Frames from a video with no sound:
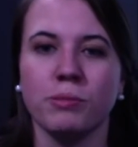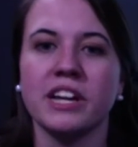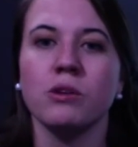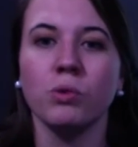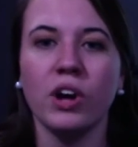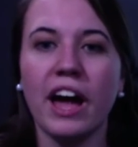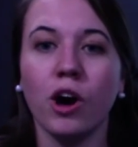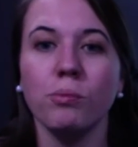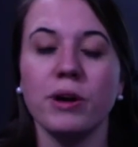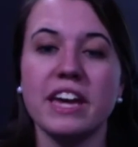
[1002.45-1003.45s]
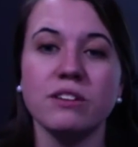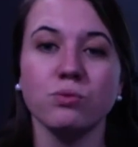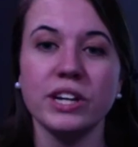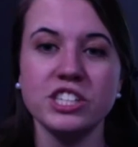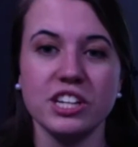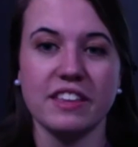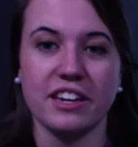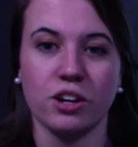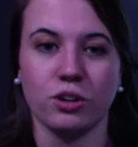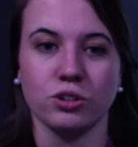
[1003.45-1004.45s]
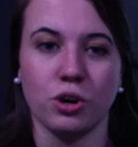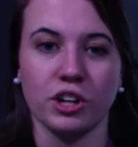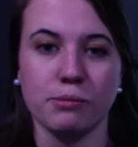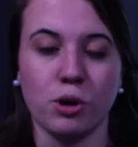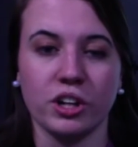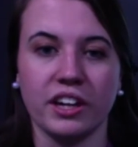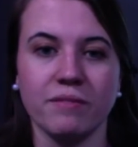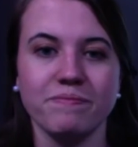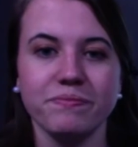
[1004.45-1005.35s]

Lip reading: but it will help in reaching that younger target market.